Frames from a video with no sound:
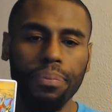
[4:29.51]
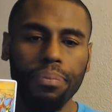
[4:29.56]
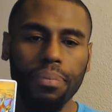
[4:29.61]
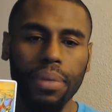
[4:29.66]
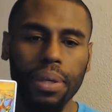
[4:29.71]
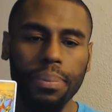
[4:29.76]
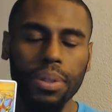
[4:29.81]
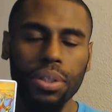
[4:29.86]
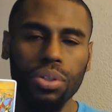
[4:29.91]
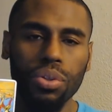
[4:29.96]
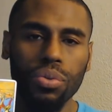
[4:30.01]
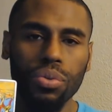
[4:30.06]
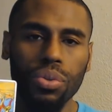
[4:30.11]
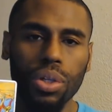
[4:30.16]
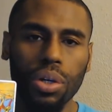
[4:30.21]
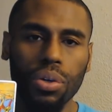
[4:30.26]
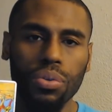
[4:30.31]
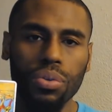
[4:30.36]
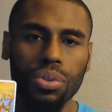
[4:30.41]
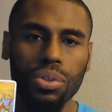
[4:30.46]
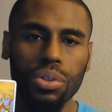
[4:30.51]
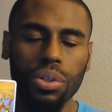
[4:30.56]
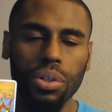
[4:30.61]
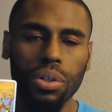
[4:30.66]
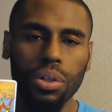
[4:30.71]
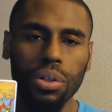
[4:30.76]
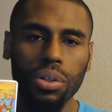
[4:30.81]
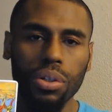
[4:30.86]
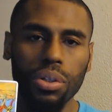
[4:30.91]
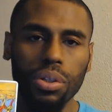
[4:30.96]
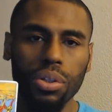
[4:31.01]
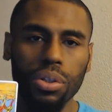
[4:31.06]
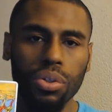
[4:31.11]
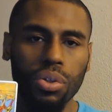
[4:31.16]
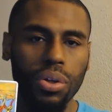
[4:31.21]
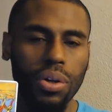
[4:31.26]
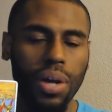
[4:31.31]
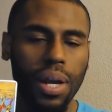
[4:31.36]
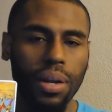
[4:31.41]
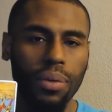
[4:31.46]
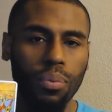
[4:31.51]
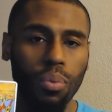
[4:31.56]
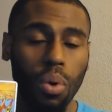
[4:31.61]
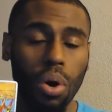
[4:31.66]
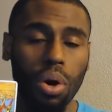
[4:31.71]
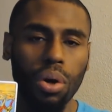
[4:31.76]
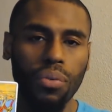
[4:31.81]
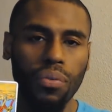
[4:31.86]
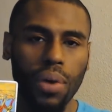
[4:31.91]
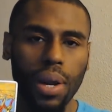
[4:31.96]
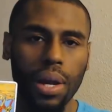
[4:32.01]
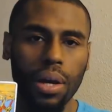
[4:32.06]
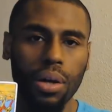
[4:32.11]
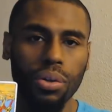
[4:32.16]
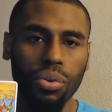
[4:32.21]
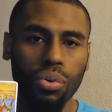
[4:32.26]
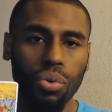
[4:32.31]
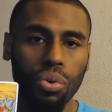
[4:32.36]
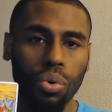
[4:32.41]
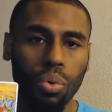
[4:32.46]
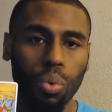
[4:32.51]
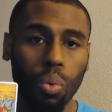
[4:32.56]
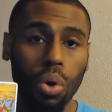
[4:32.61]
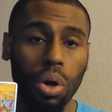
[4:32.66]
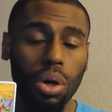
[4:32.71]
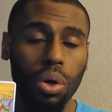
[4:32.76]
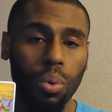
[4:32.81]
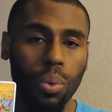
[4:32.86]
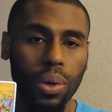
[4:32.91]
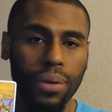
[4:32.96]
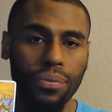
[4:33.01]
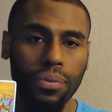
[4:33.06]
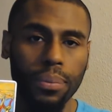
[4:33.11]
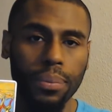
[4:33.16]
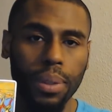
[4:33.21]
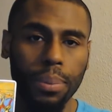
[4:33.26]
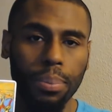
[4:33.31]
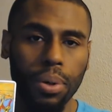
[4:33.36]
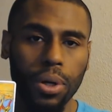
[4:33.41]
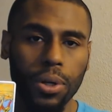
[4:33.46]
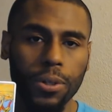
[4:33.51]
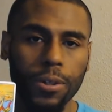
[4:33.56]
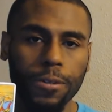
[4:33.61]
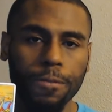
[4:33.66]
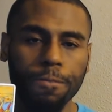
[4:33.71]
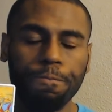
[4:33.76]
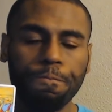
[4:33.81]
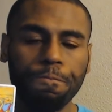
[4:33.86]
maybe you don't, you kind of walk around or walk away from your partner